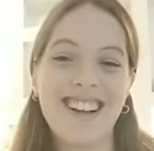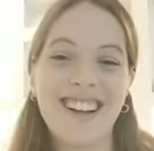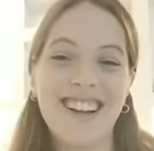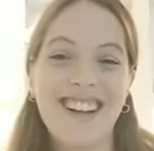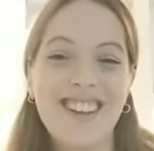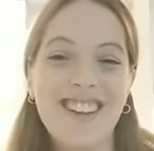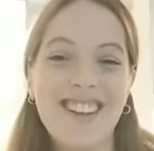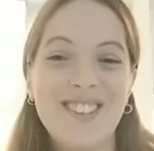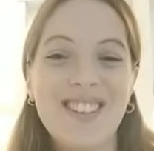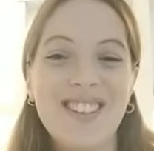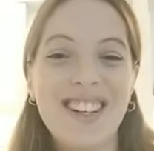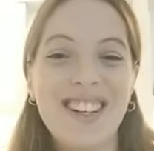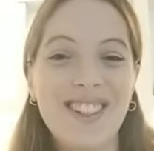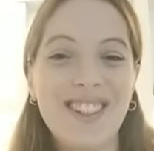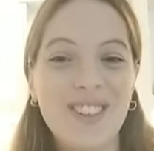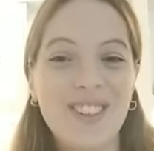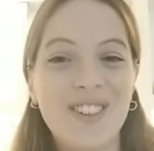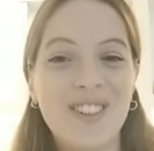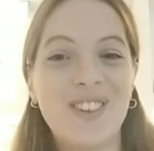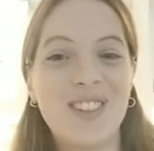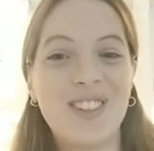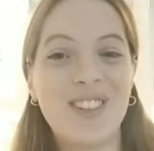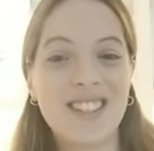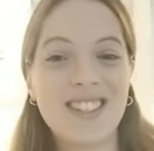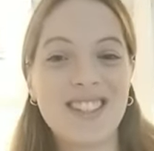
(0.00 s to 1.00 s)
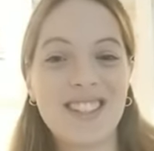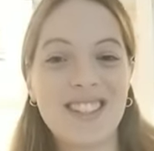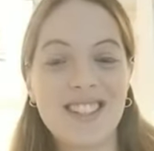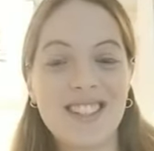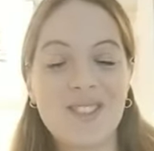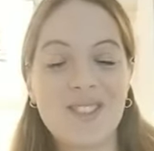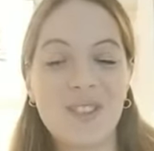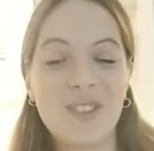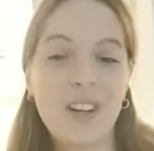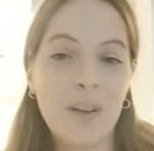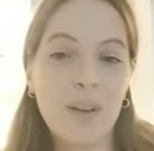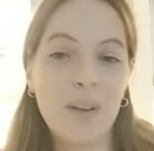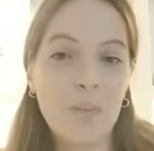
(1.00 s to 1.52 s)
But you know,
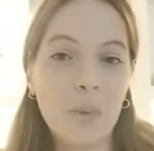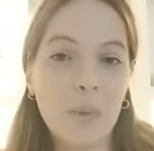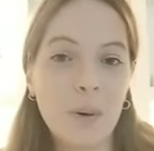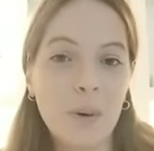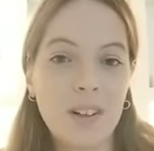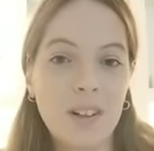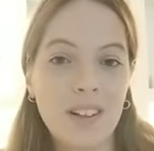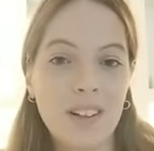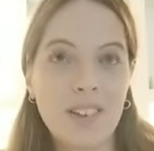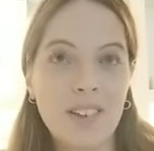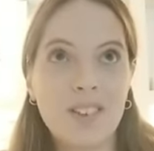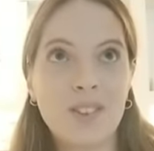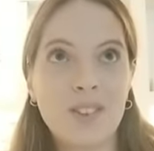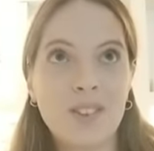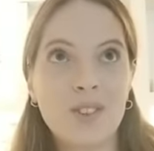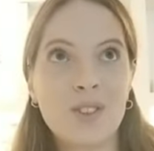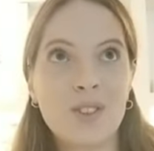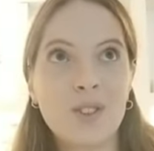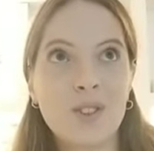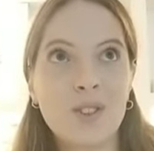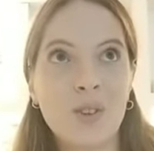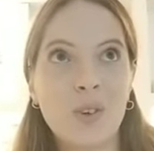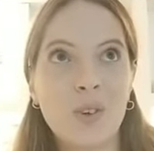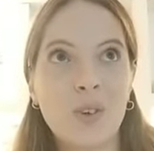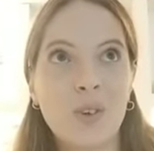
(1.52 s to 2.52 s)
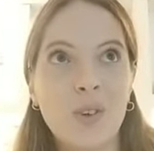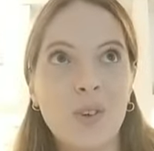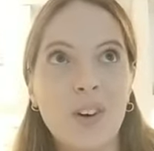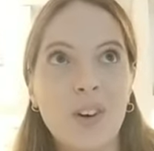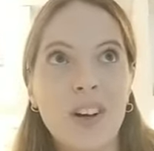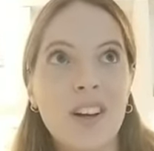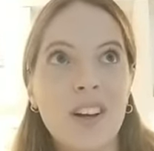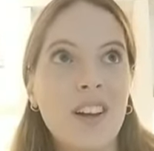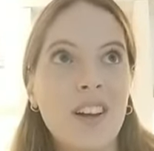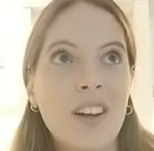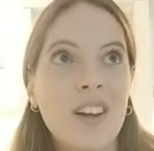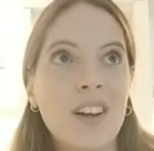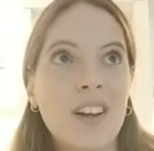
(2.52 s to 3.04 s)
it's really important to
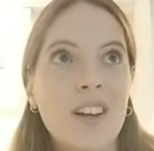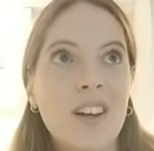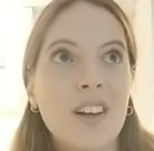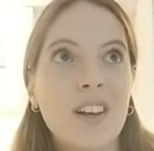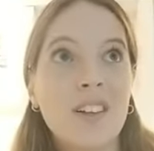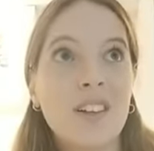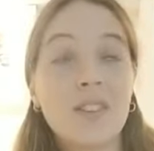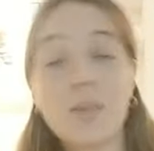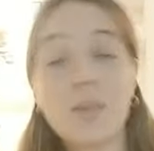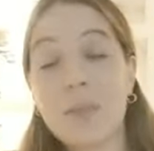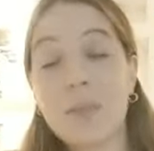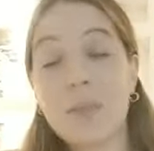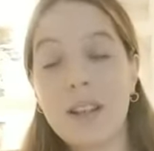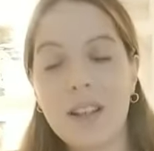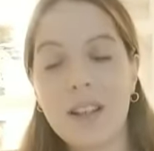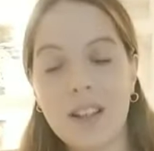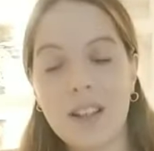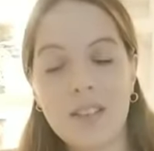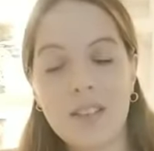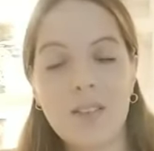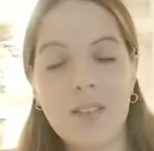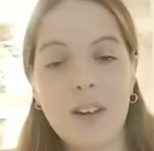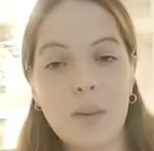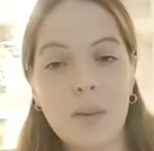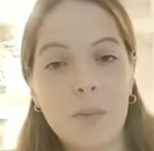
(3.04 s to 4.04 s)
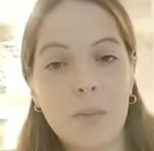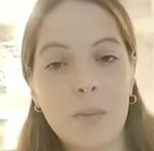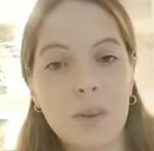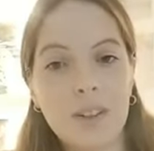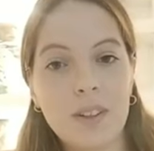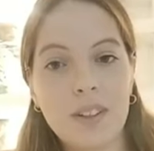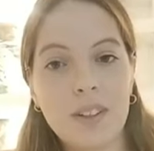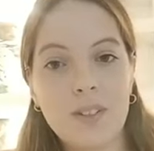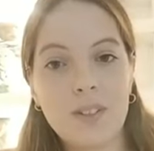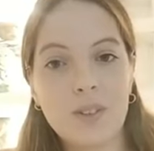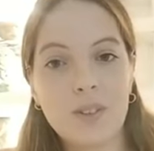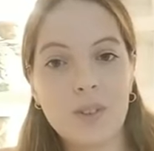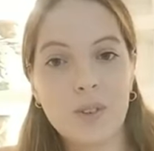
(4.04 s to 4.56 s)
show, to me, it's really
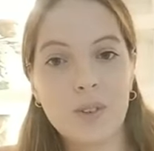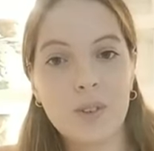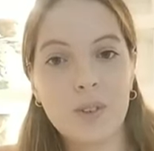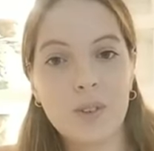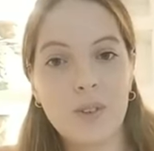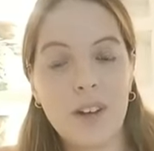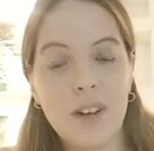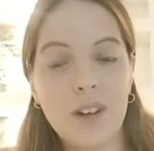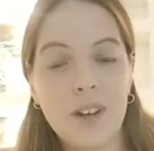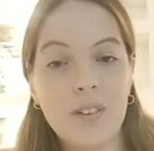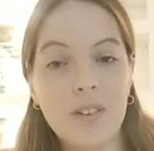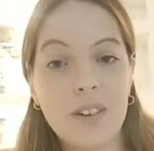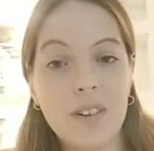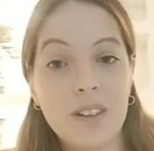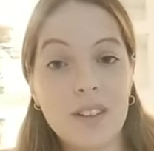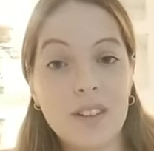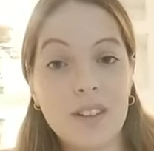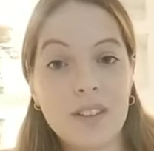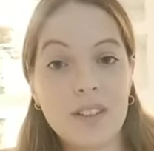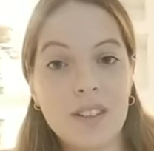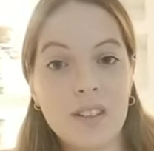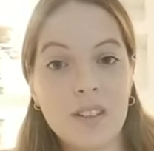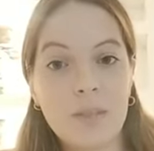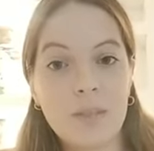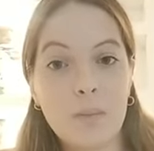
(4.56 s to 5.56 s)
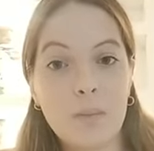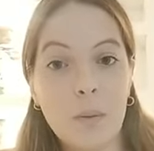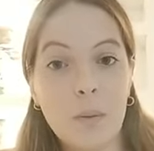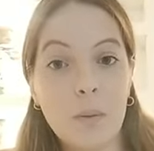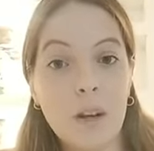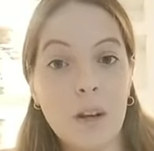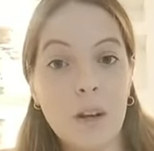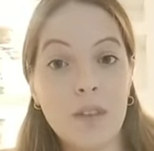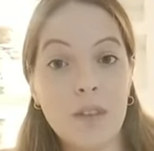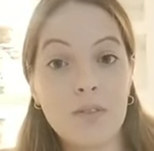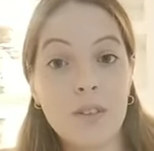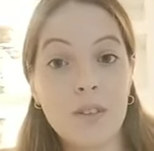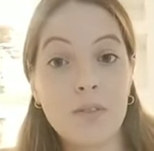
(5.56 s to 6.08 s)
important to show areas that
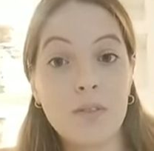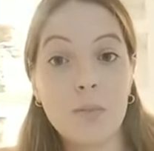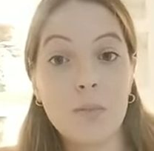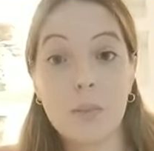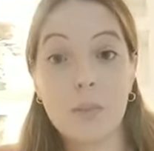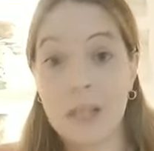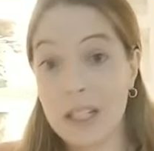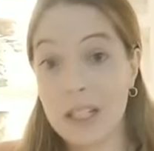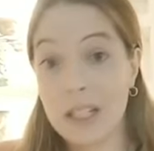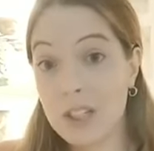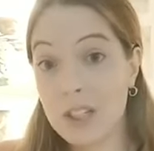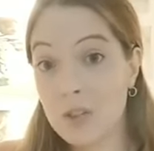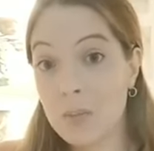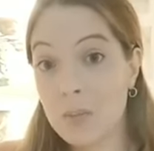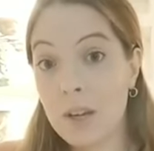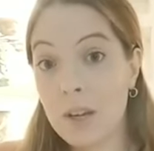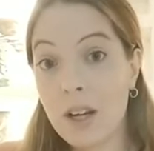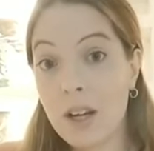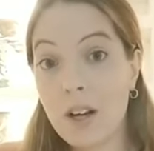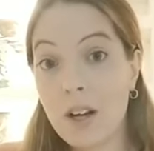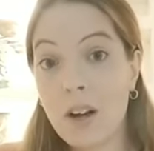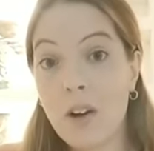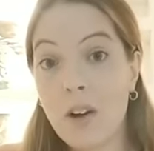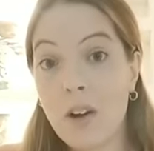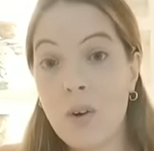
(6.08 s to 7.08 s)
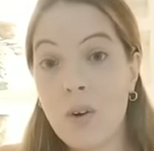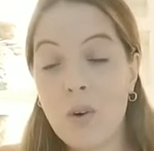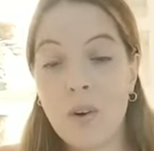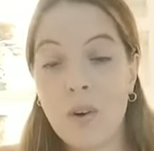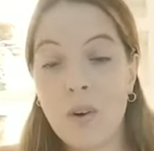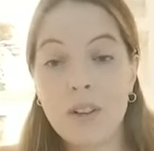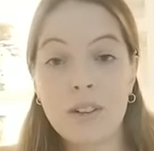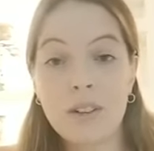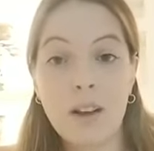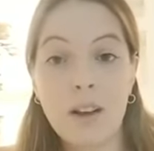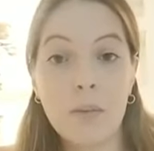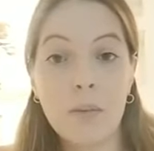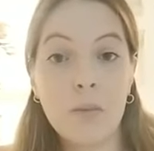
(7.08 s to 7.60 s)
people have never been in Jamaica,
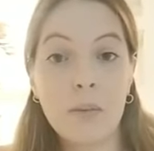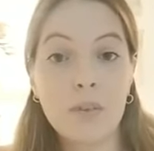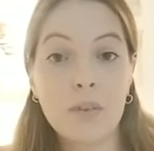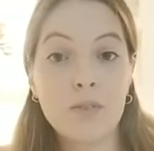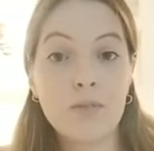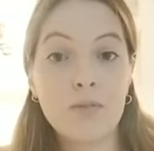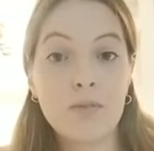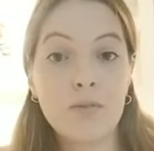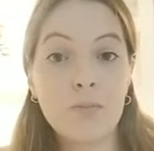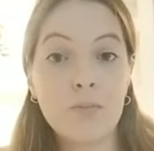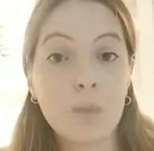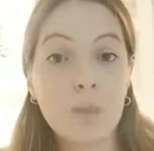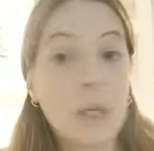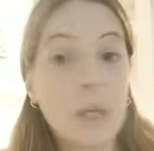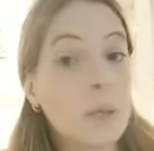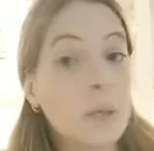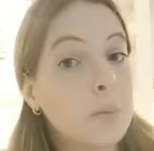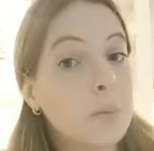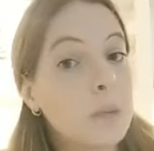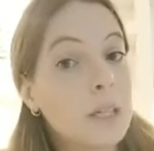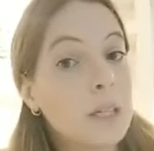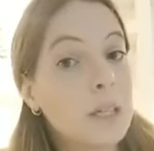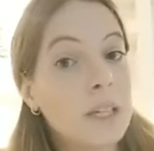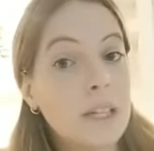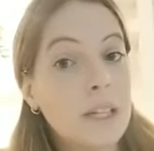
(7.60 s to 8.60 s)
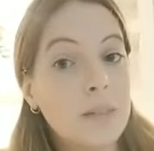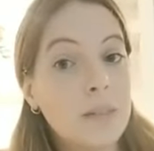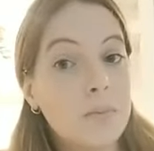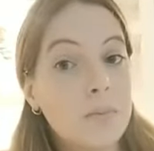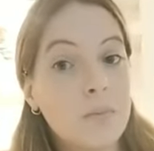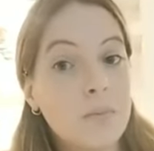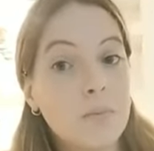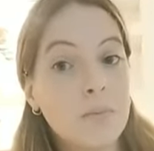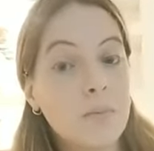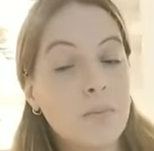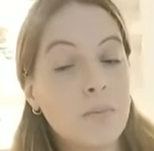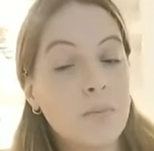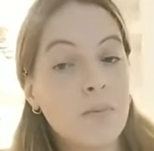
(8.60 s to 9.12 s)
or type of people that
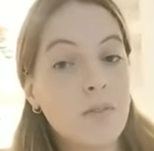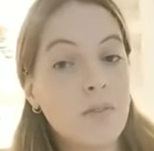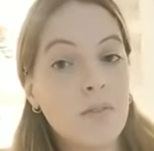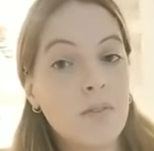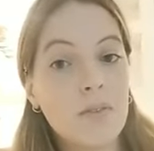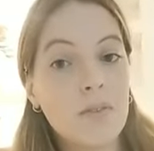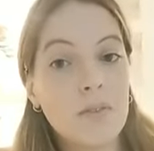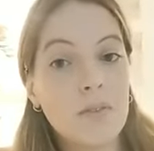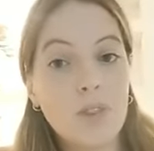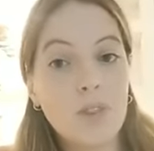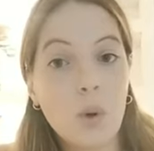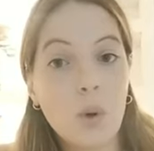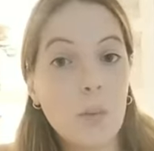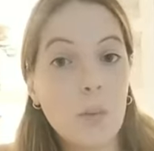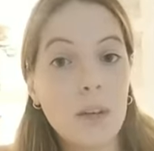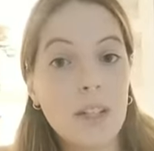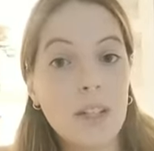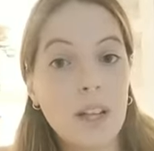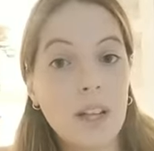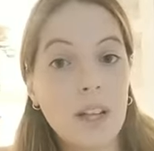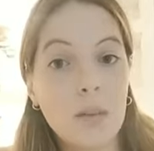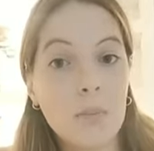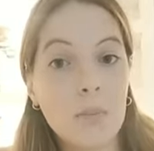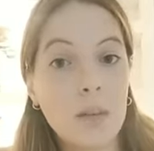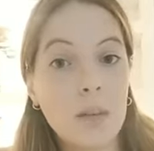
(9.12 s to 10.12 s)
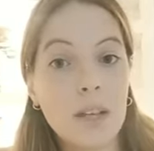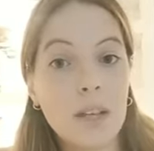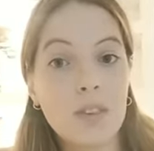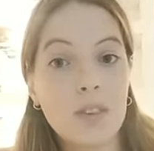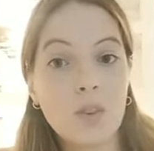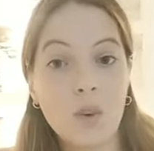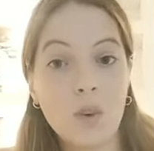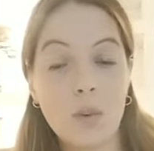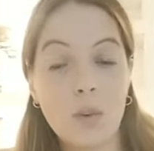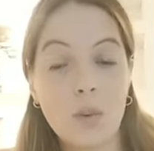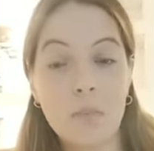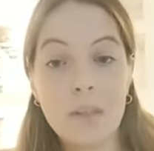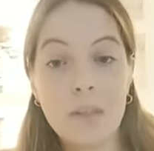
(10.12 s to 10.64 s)
nobody had met,
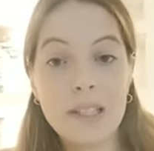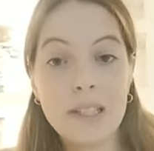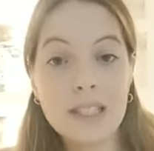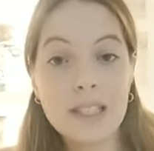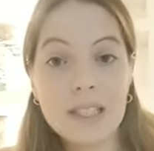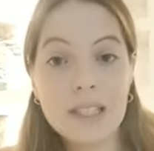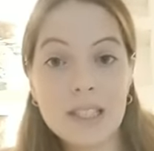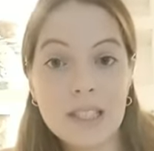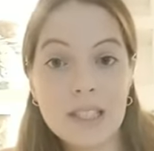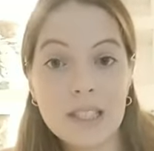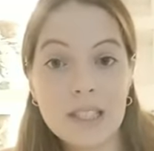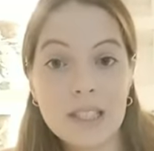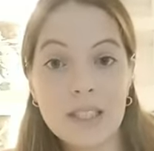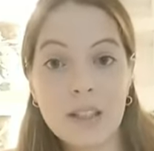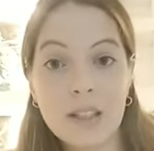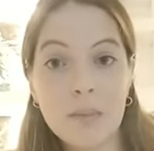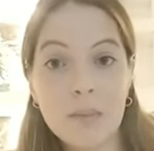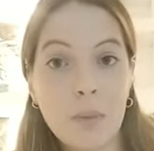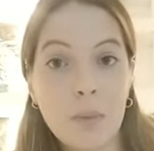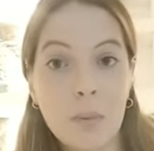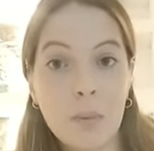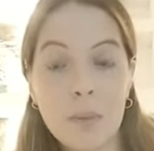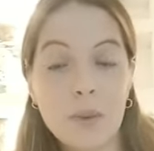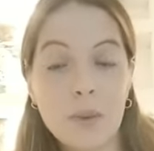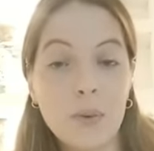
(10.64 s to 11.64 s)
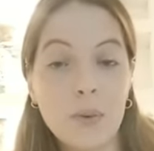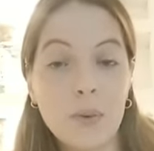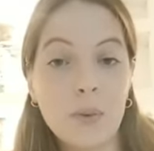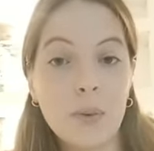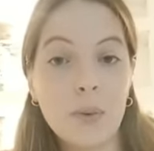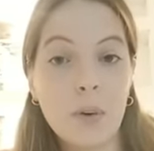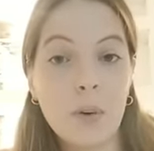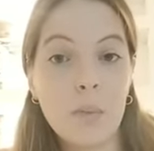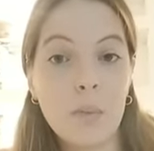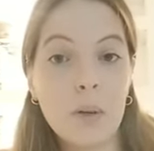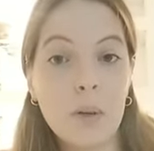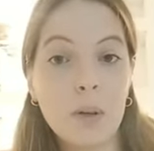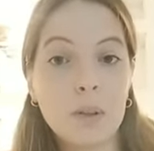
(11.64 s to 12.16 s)
or businesses that people don't
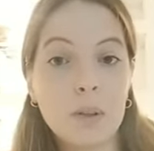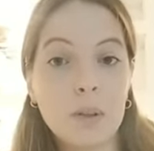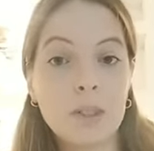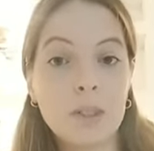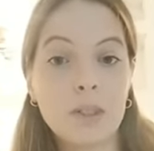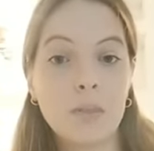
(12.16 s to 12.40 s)
know about.